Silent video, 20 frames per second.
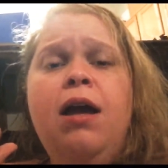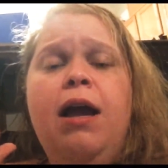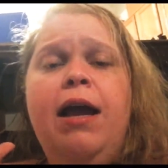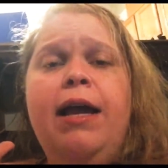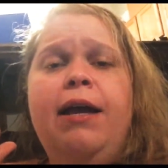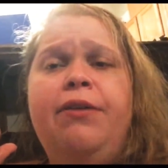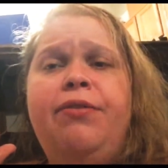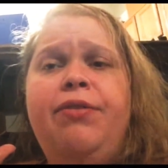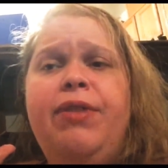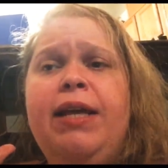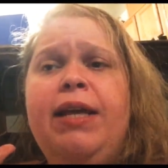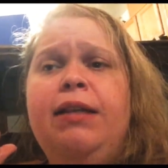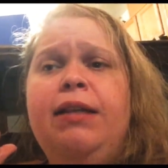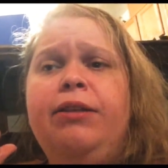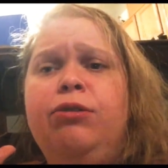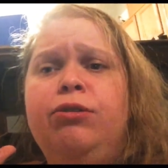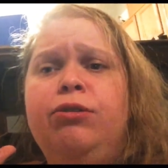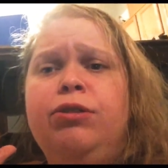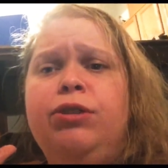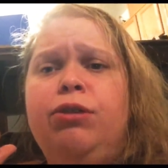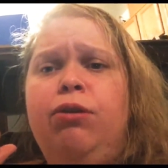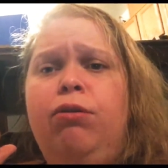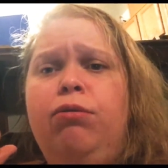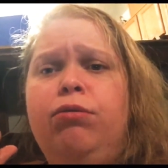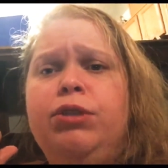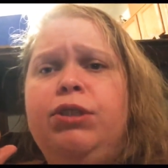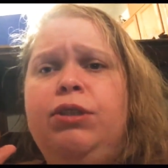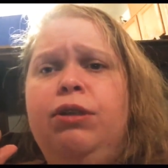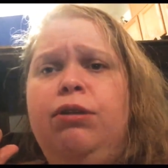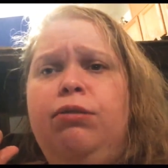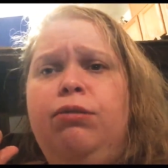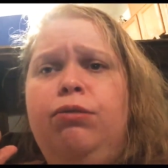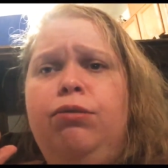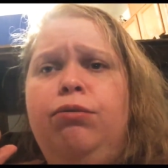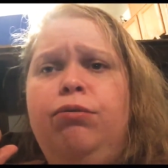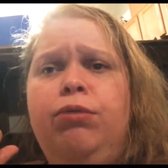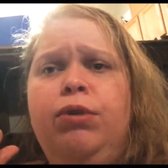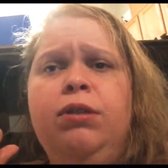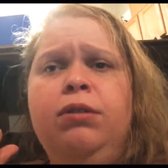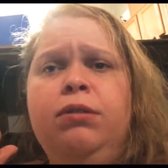And then there's
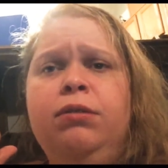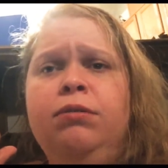also,